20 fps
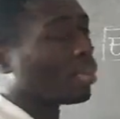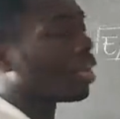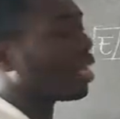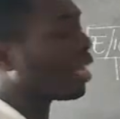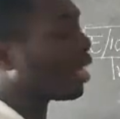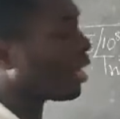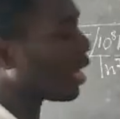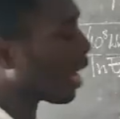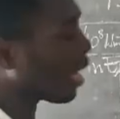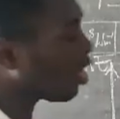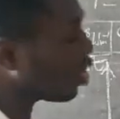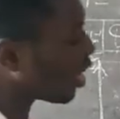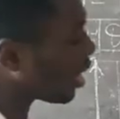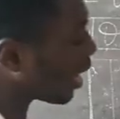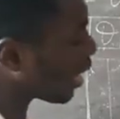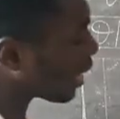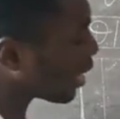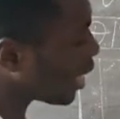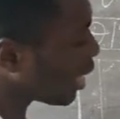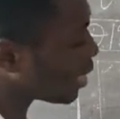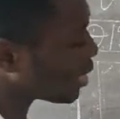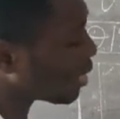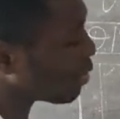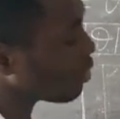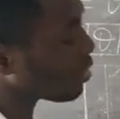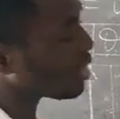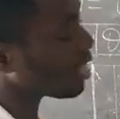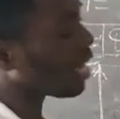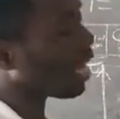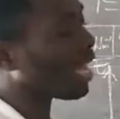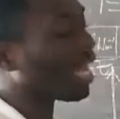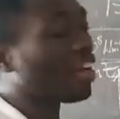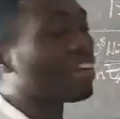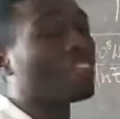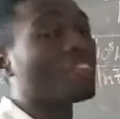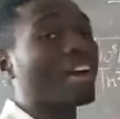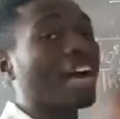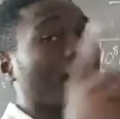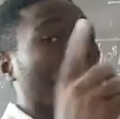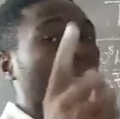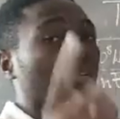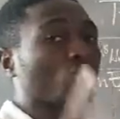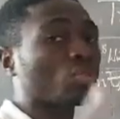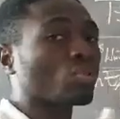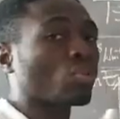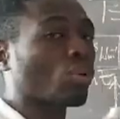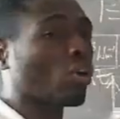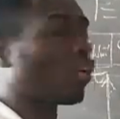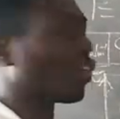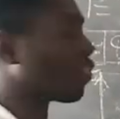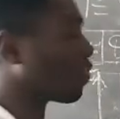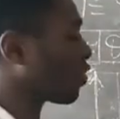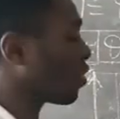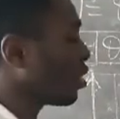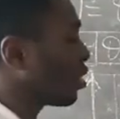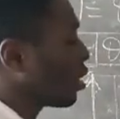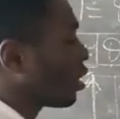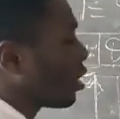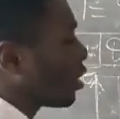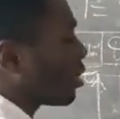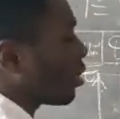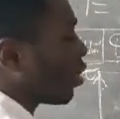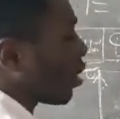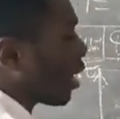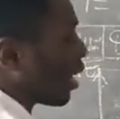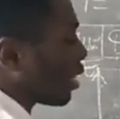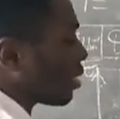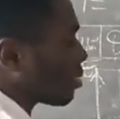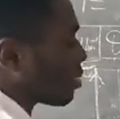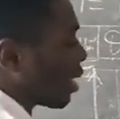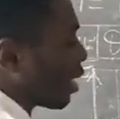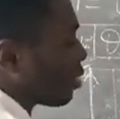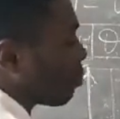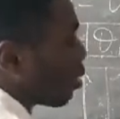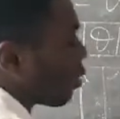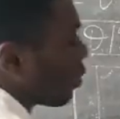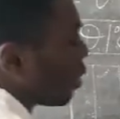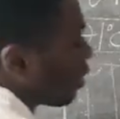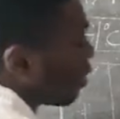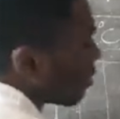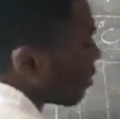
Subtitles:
In any other case, if you see that your values of the other side, maybe if